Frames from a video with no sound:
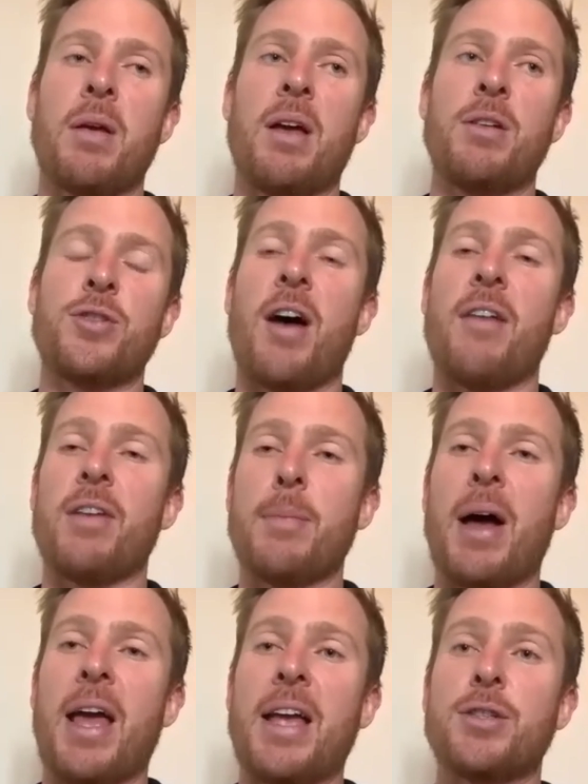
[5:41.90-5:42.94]
Driving
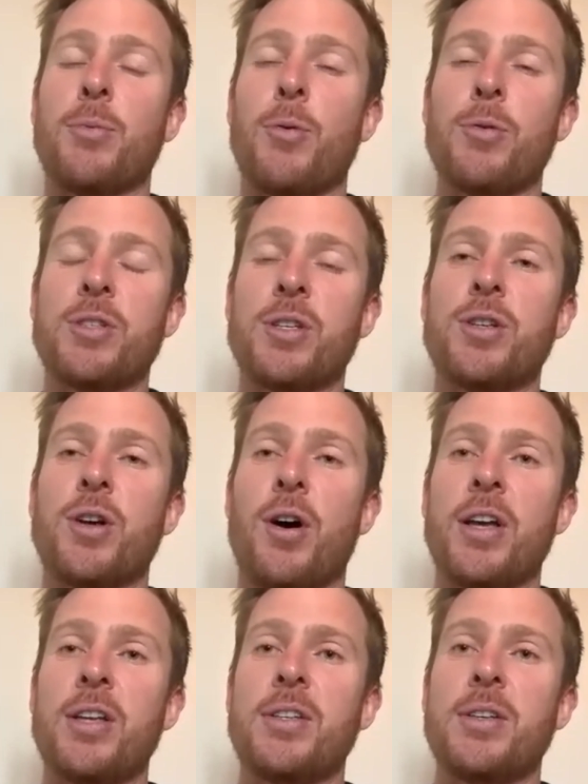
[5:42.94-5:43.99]
my head towards the
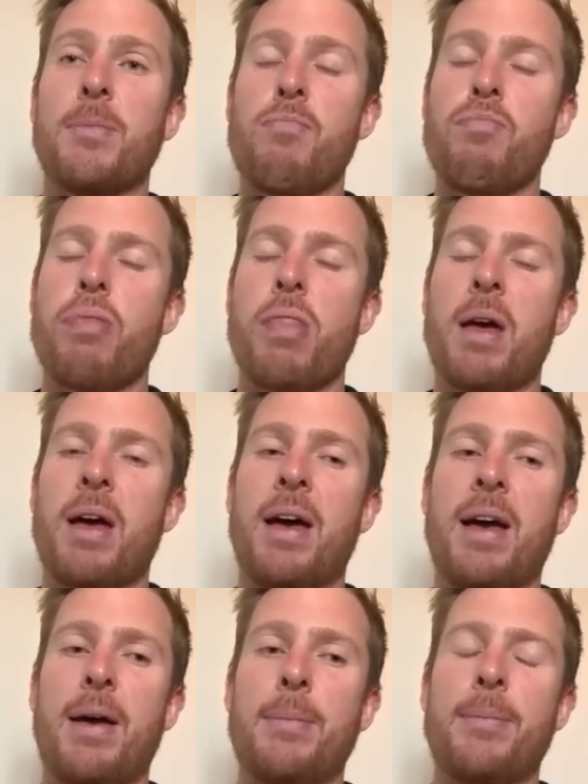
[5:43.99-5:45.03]
target.
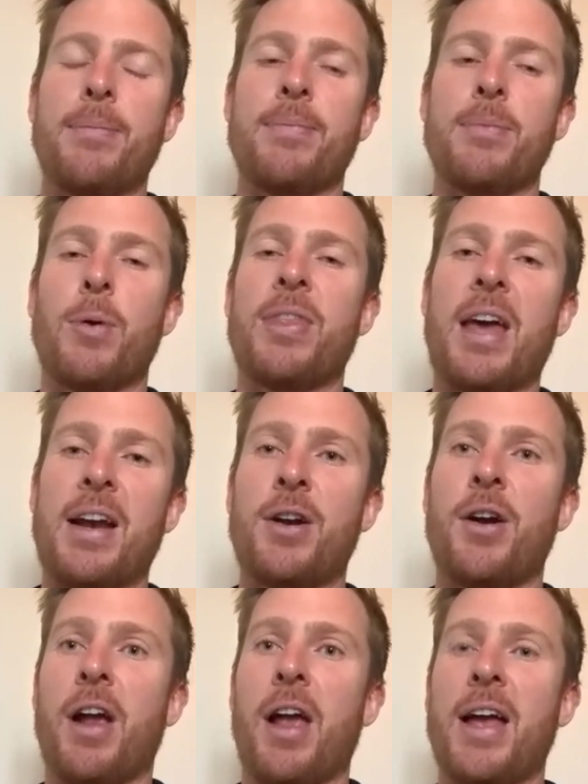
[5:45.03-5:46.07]
What that
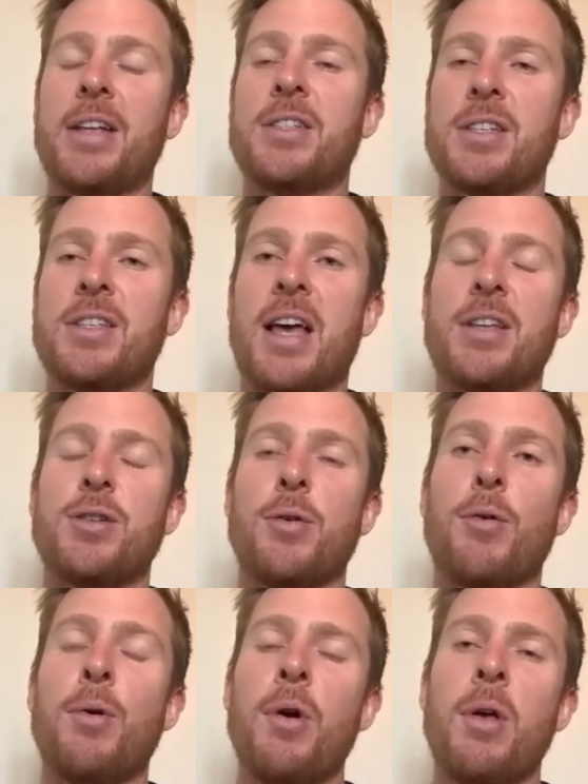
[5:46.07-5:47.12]
creates is that
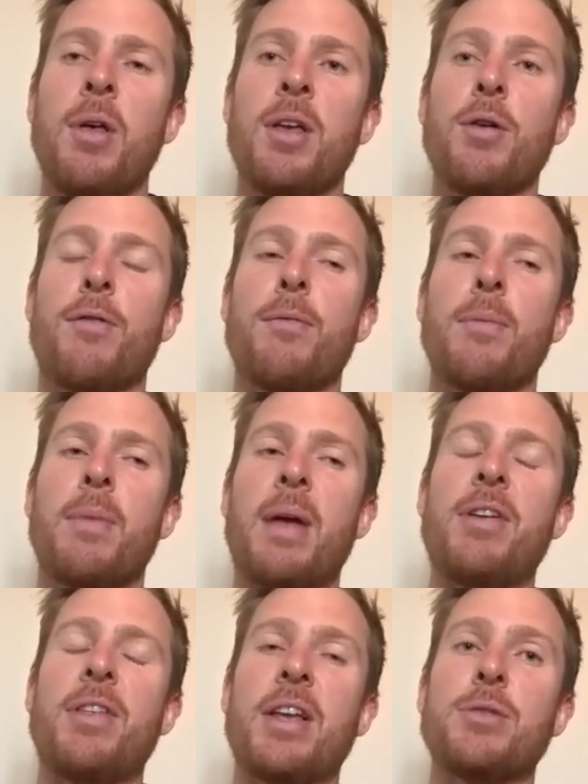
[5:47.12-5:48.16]
your
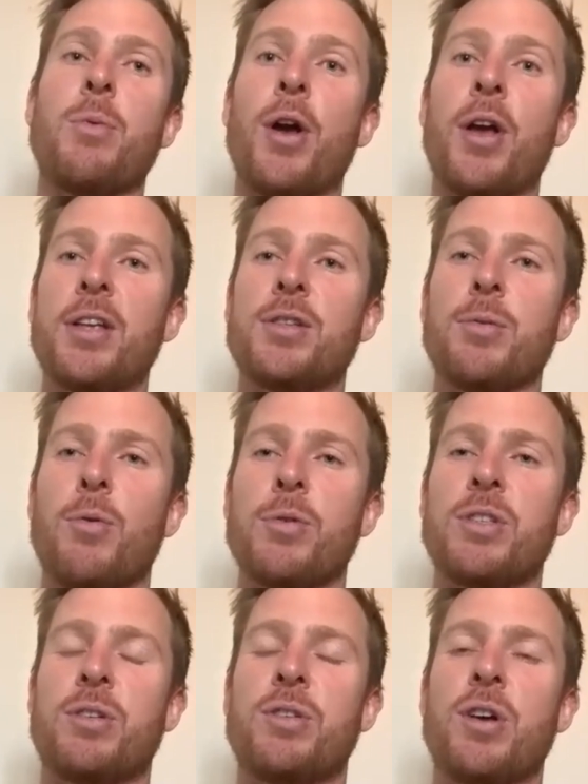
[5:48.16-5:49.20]
everything's working
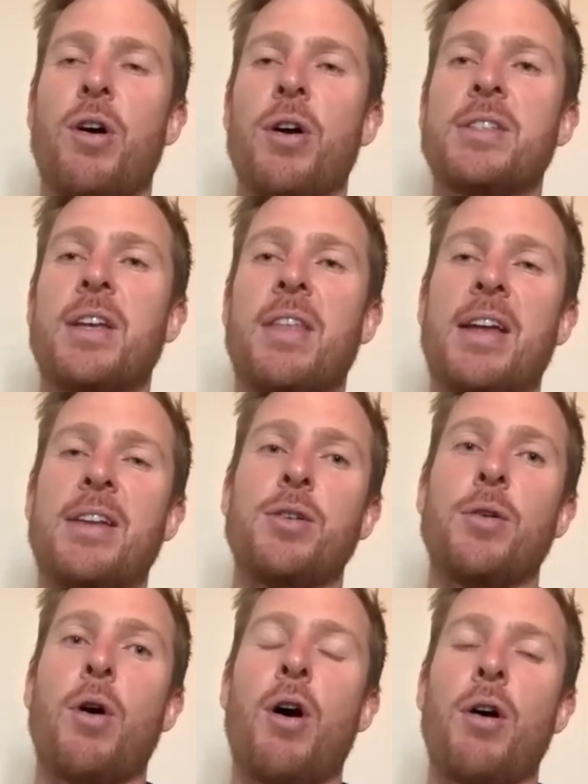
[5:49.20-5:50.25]
towards the target, and that
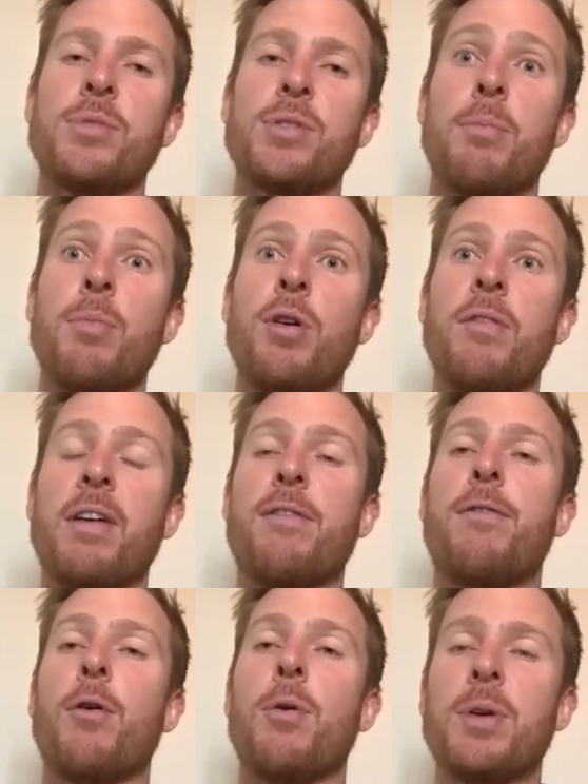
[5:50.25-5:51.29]
your arms are moving
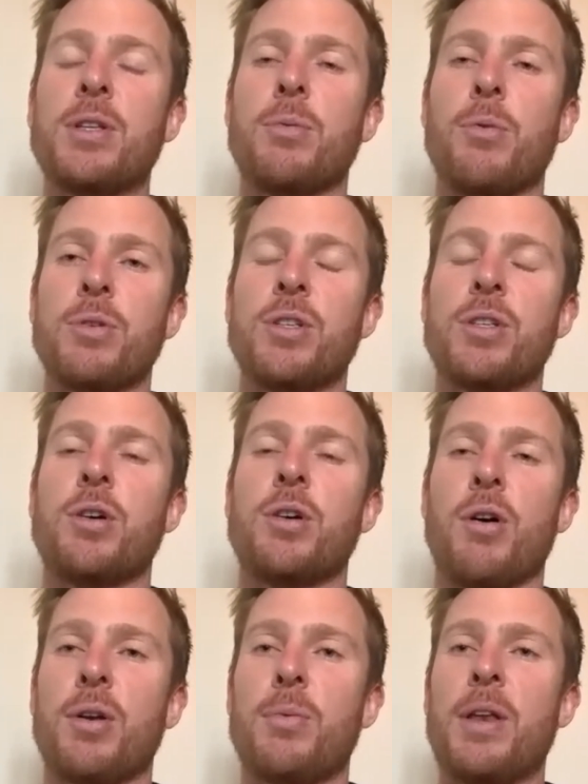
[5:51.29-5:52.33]
forward towards the
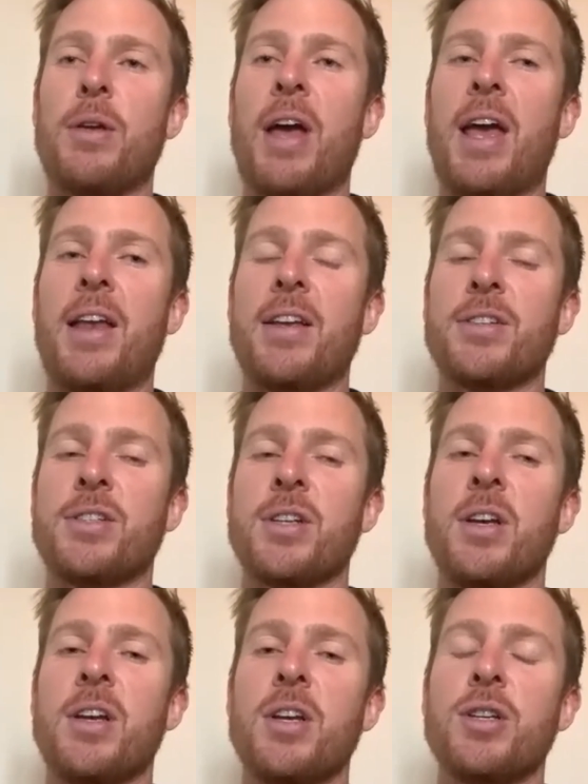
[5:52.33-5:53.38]
target. When your head
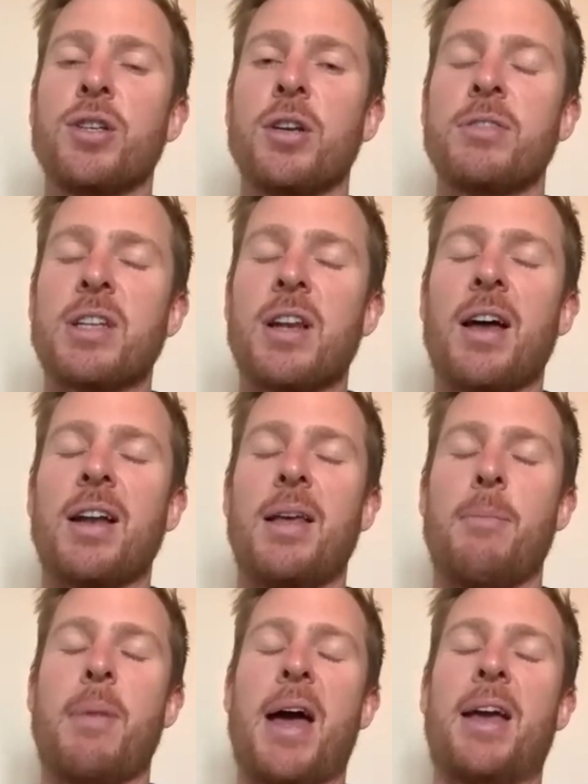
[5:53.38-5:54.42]
is sort of slightly
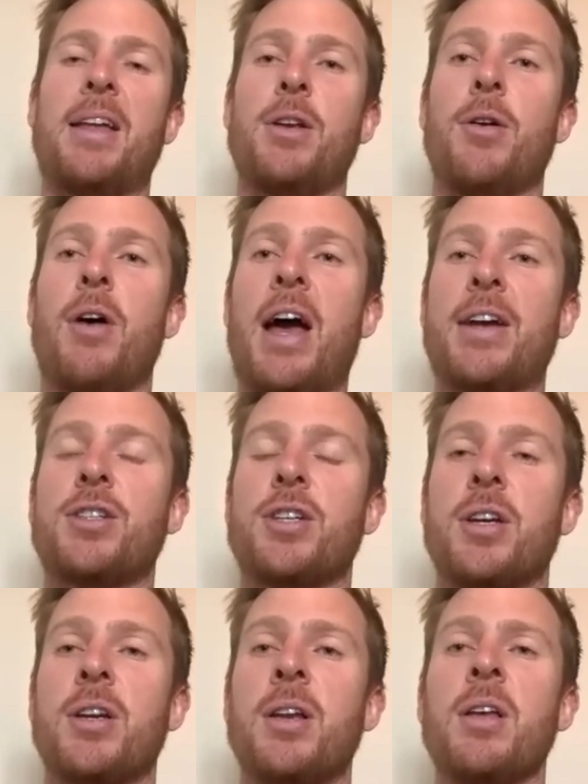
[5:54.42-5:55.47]
back in your
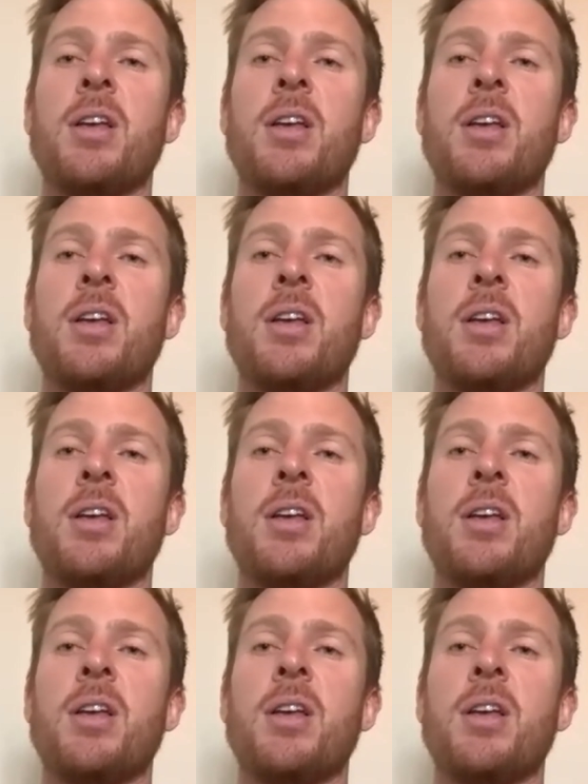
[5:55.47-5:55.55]
action,